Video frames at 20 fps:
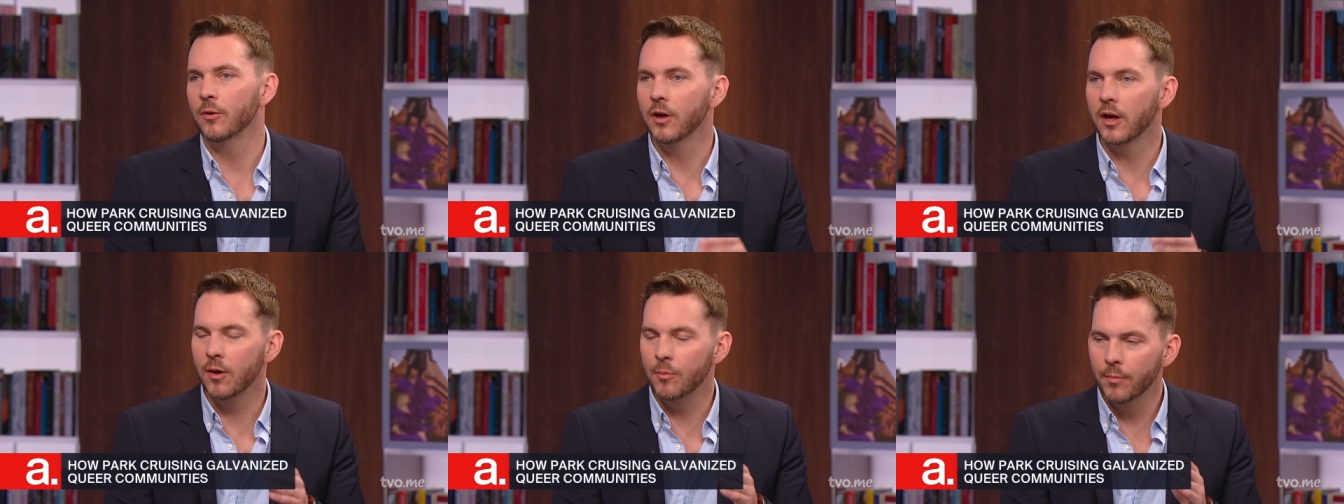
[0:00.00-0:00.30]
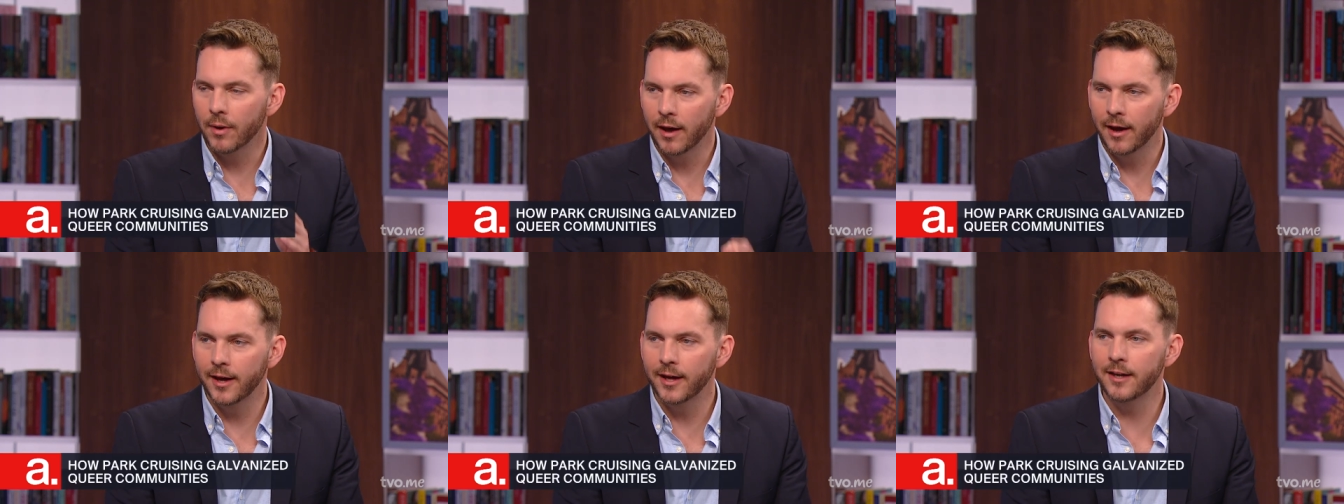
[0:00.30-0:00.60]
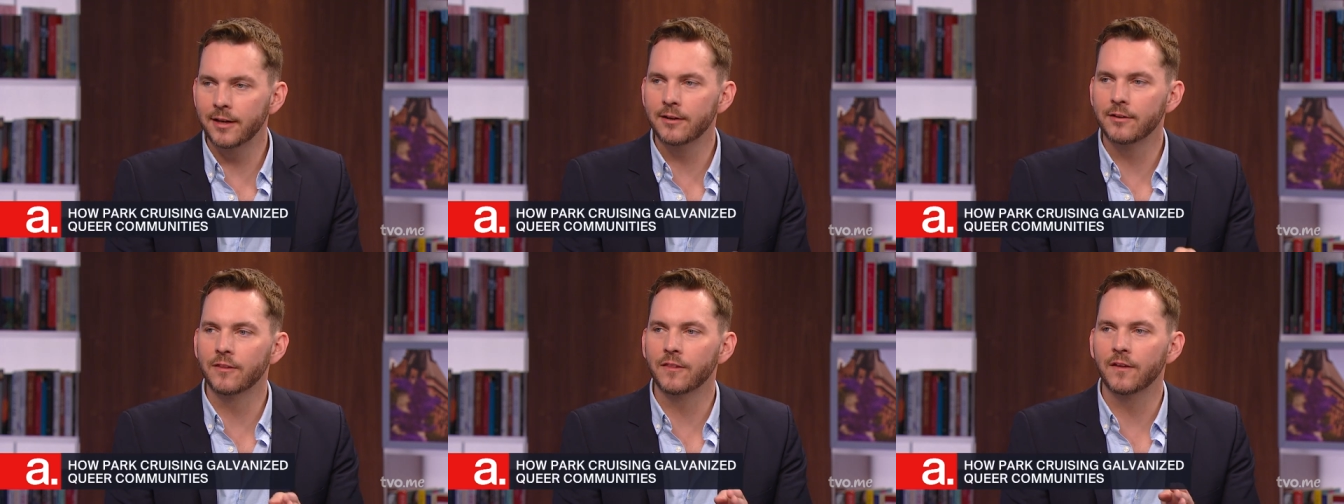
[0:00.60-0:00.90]

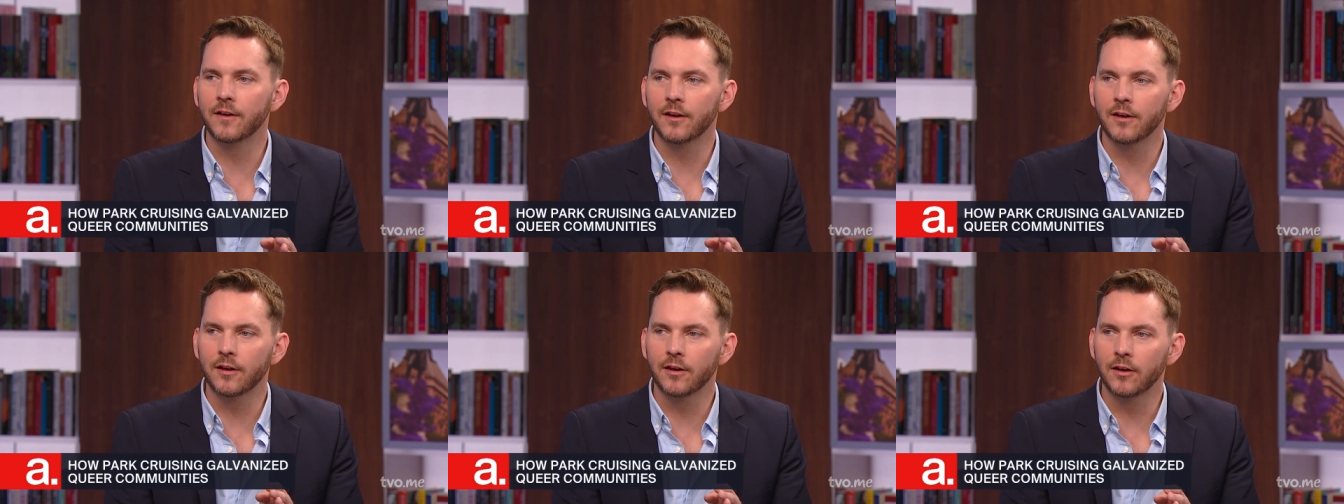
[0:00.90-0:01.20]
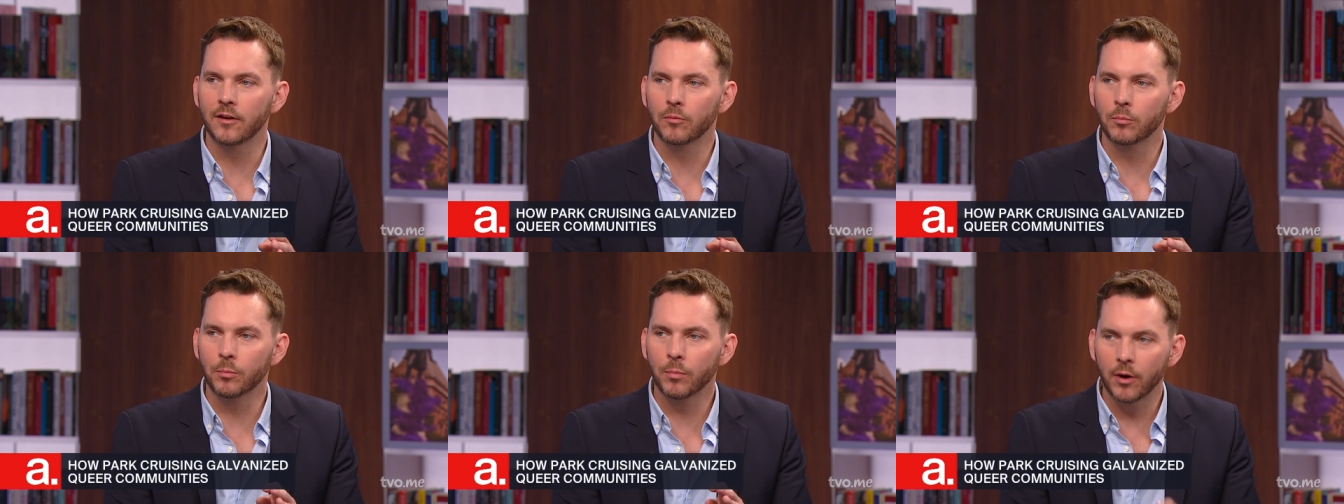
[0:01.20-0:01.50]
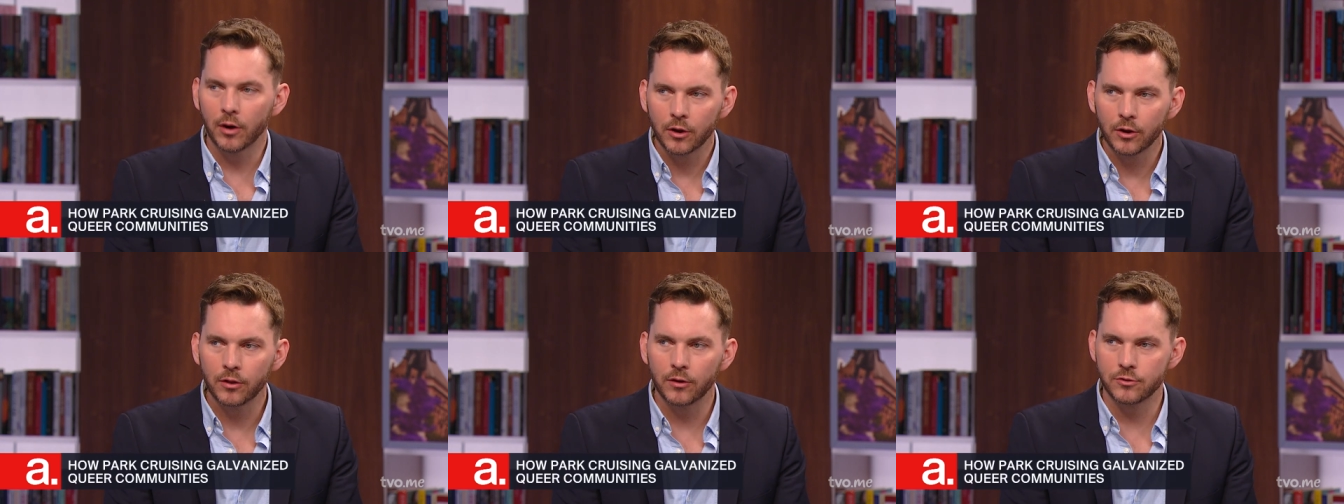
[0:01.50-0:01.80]
combine the
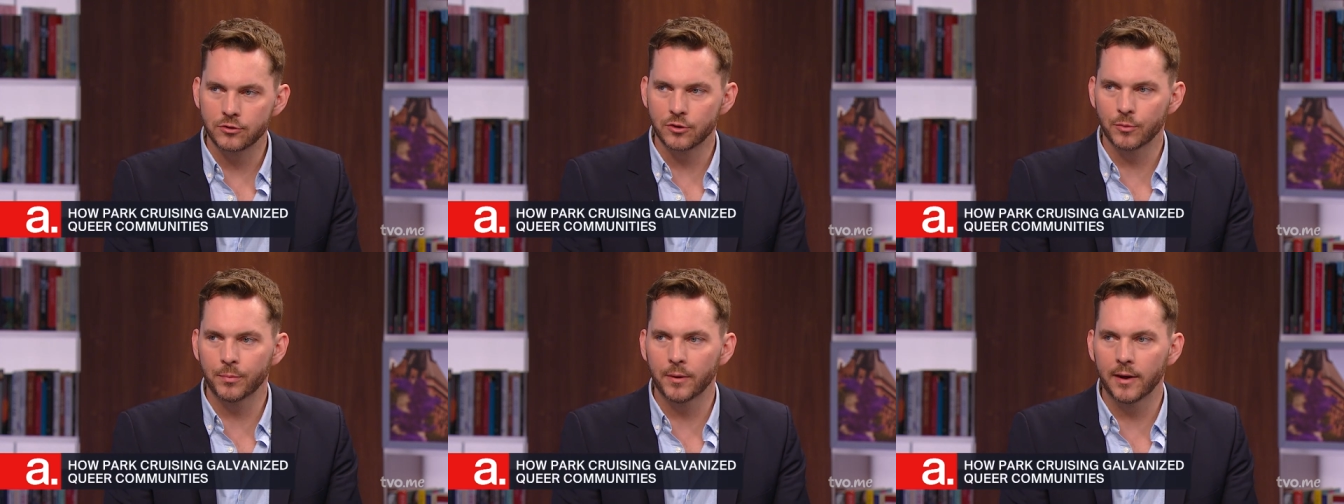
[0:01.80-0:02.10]
park closure